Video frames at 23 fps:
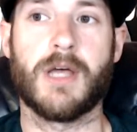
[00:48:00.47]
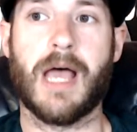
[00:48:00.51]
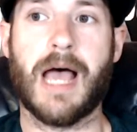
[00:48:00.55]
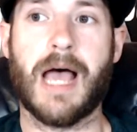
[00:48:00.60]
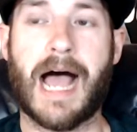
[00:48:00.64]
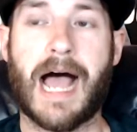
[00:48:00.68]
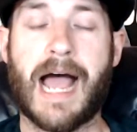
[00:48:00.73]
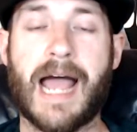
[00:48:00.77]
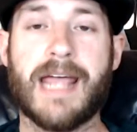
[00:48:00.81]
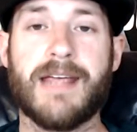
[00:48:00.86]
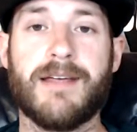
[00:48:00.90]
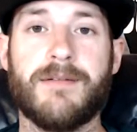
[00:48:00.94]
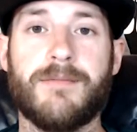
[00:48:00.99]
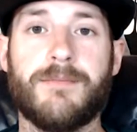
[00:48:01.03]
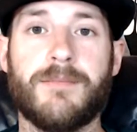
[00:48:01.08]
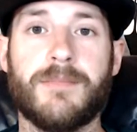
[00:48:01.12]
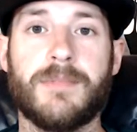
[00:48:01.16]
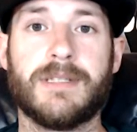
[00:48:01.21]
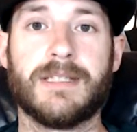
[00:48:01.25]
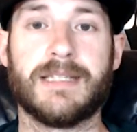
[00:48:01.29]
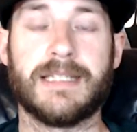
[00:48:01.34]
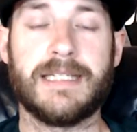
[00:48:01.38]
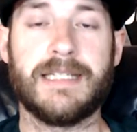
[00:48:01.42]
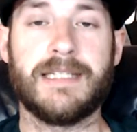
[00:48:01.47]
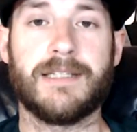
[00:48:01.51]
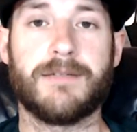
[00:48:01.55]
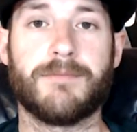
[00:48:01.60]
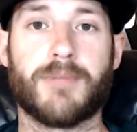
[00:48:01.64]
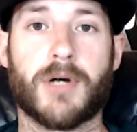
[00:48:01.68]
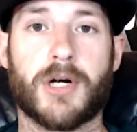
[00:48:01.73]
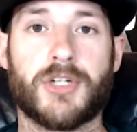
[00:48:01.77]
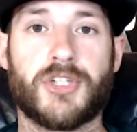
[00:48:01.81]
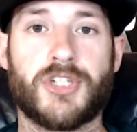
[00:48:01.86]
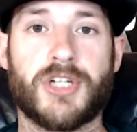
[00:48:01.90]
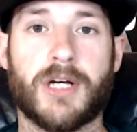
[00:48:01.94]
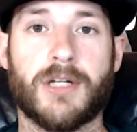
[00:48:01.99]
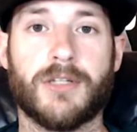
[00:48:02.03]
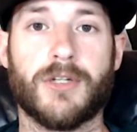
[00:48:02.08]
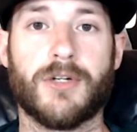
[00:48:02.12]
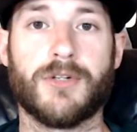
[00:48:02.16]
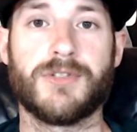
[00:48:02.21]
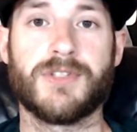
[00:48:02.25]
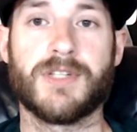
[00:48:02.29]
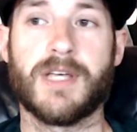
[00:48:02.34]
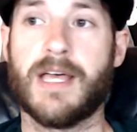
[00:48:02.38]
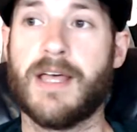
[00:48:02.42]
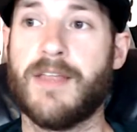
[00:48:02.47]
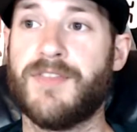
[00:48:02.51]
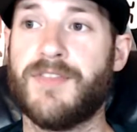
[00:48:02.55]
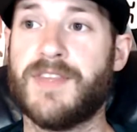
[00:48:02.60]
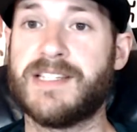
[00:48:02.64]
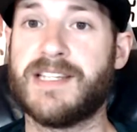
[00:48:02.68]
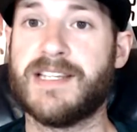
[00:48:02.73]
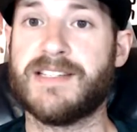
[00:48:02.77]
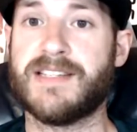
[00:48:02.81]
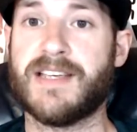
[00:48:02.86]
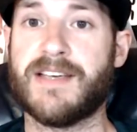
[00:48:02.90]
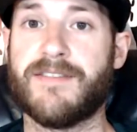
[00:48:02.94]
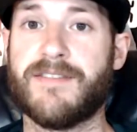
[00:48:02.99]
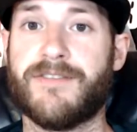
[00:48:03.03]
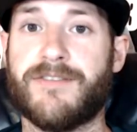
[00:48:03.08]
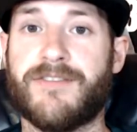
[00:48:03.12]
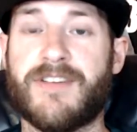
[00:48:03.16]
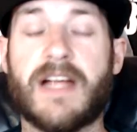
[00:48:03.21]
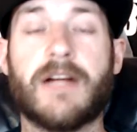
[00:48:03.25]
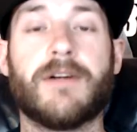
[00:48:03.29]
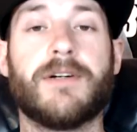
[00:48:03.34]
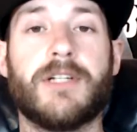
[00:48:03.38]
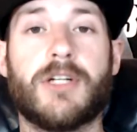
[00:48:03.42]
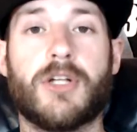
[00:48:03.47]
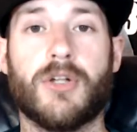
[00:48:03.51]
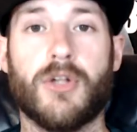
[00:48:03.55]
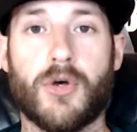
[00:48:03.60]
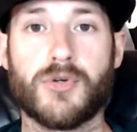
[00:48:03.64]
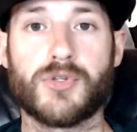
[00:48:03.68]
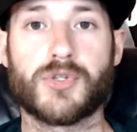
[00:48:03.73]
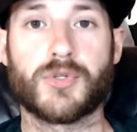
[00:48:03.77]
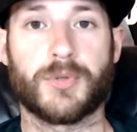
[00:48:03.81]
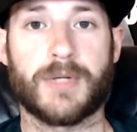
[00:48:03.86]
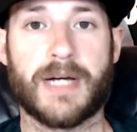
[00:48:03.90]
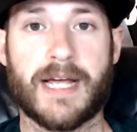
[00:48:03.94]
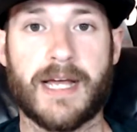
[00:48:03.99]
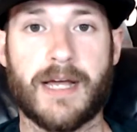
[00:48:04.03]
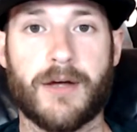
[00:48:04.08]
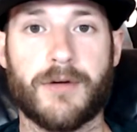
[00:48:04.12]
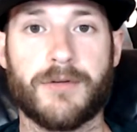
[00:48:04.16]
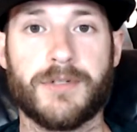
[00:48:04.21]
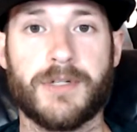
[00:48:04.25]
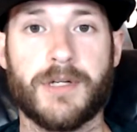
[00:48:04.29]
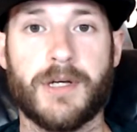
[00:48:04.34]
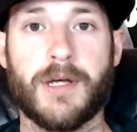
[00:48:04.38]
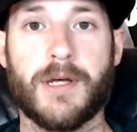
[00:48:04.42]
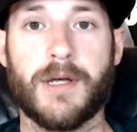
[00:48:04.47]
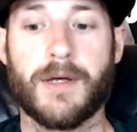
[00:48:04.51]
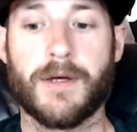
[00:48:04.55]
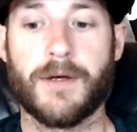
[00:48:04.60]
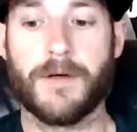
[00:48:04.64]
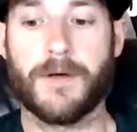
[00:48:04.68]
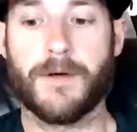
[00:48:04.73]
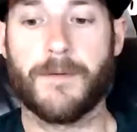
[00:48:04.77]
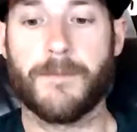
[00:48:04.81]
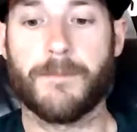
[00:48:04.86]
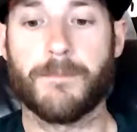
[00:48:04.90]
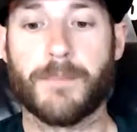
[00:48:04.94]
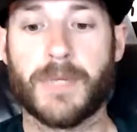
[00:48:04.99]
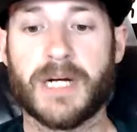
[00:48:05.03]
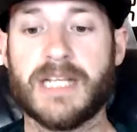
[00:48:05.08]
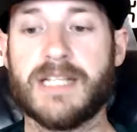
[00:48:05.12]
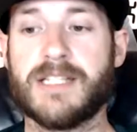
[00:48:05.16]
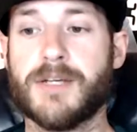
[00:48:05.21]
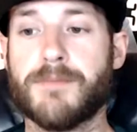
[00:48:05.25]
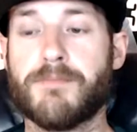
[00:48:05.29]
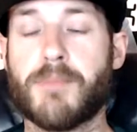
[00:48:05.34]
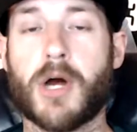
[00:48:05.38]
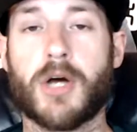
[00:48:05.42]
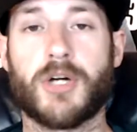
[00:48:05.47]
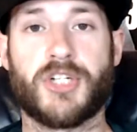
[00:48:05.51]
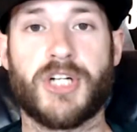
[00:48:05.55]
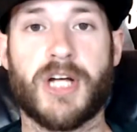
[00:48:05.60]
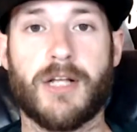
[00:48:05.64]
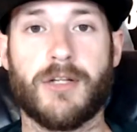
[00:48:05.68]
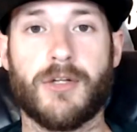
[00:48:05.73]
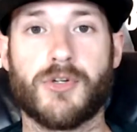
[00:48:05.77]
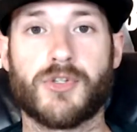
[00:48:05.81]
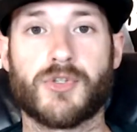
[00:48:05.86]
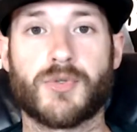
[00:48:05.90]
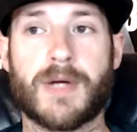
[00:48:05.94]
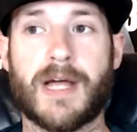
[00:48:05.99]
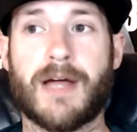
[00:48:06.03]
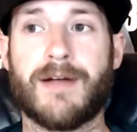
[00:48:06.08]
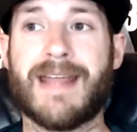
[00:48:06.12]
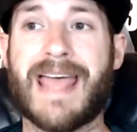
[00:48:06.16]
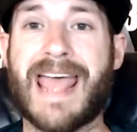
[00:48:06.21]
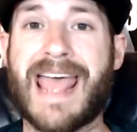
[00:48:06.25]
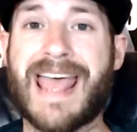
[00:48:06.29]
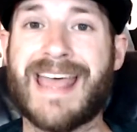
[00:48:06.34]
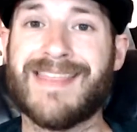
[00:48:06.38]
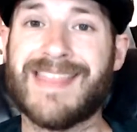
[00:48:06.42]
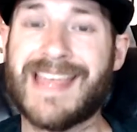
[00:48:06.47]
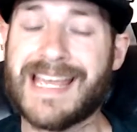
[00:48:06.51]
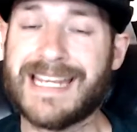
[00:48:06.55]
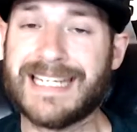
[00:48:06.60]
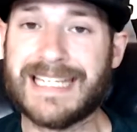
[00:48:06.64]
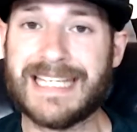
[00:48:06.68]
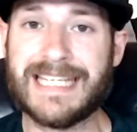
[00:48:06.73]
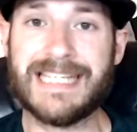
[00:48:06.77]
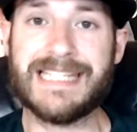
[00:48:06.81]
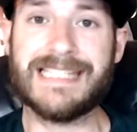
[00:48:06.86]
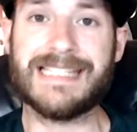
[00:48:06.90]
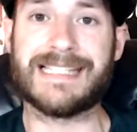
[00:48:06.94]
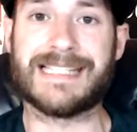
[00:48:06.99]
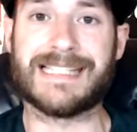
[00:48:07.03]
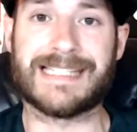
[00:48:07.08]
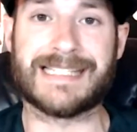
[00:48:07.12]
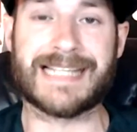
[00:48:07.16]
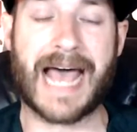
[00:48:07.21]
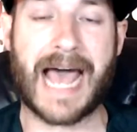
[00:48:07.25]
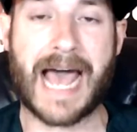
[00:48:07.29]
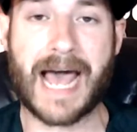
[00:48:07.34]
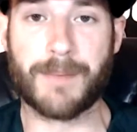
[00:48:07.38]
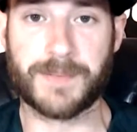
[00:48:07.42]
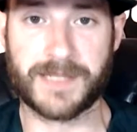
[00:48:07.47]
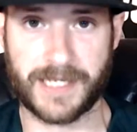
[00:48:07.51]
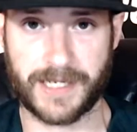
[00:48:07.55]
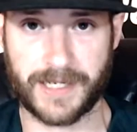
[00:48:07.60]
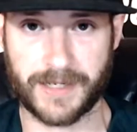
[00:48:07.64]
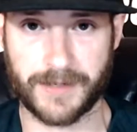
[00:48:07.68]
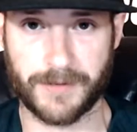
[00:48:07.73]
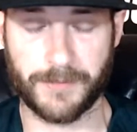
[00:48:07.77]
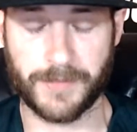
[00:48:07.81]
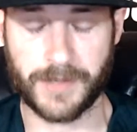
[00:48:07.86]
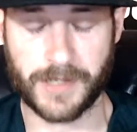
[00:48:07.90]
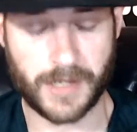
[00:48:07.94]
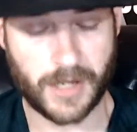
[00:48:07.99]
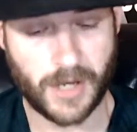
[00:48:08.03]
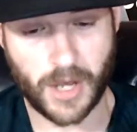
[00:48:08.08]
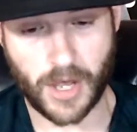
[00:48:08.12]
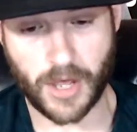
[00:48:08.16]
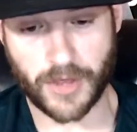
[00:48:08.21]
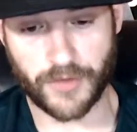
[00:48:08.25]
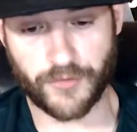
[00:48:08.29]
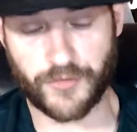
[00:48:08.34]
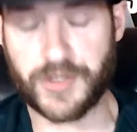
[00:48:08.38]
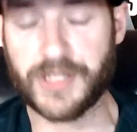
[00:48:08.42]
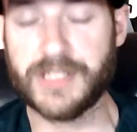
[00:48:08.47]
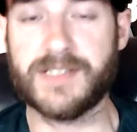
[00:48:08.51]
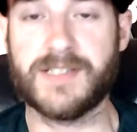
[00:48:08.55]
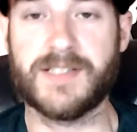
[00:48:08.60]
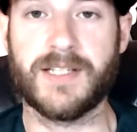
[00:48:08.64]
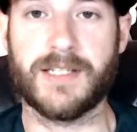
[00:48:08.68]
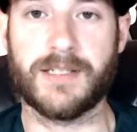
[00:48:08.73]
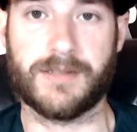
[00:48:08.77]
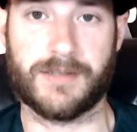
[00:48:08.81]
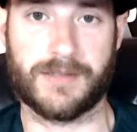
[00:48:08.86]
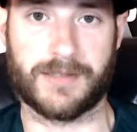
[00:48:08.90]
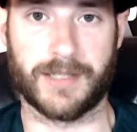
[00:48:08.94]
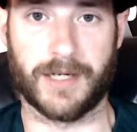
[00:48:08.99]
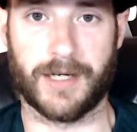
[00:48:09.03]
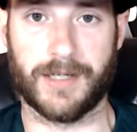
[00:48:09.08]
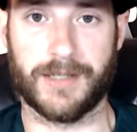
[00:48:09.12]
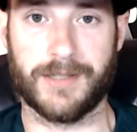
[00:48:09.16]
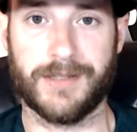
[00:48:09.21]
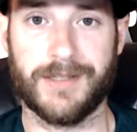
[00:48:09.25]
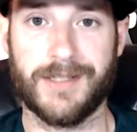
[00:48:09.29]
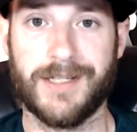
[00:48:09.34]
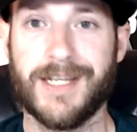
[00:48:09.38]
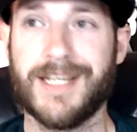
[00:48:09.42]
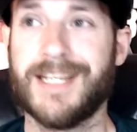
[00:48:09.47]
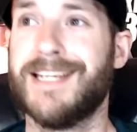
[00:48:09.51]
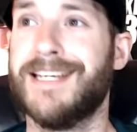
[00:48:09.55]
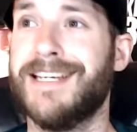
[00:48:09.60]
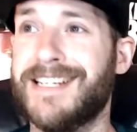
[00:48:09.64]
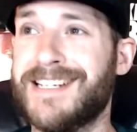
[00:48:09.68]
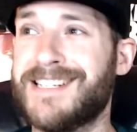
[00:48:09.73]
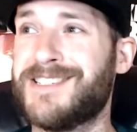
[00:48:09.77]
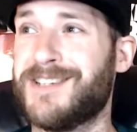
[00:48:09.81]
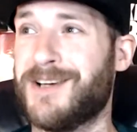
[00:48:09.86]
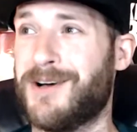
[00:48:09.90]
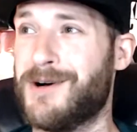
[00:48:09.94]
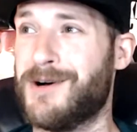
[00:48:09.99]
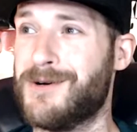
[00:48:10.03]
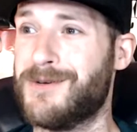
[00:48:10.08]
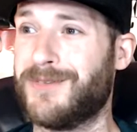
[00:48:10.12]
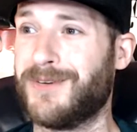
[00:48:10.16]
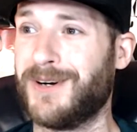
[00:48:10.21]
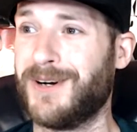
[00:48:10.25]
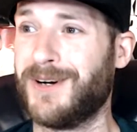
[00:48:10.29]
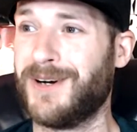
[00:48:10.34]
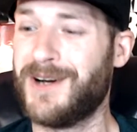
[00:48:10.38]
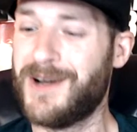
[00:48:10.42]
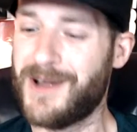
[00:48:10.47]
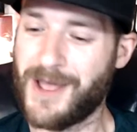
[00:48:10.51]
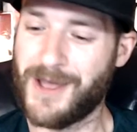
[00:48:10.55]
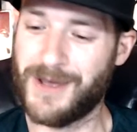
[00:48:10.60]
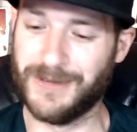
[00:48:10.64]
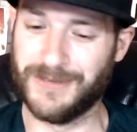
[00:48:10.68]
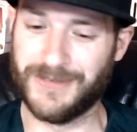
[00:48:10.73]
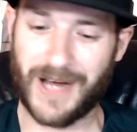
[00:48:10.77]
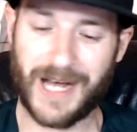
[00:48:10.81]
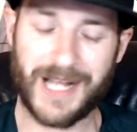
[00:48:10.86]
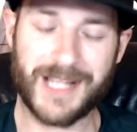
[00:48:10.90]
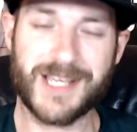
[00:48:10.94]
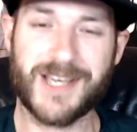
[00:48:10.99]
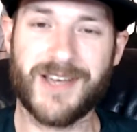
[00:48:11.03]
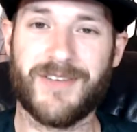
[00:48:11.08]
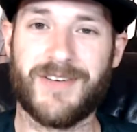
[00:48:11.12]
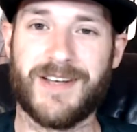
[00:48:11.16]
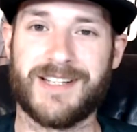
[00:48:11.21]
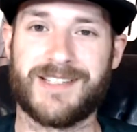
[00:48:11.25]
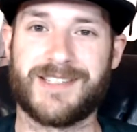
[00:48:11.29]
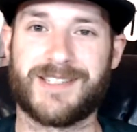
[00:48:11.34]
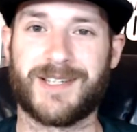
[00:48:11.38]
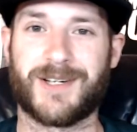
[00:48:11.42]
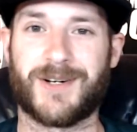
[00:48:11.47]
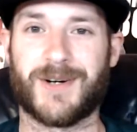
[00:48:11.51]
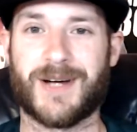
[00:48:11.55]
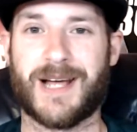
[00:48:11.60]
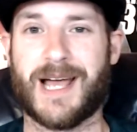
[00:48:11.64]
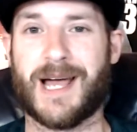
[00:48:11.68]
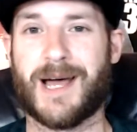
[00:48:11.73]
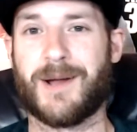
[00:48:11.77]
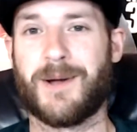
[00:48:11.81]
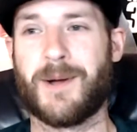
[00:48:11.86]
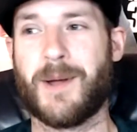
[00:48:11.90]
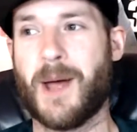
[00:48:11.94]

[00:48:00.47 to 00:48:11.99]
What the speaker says: I'm leaning Barcelos. This is a very close round, but it's a Barcelos round. And then he zaps him. This thing's done. It's over. Valiev hits the ground.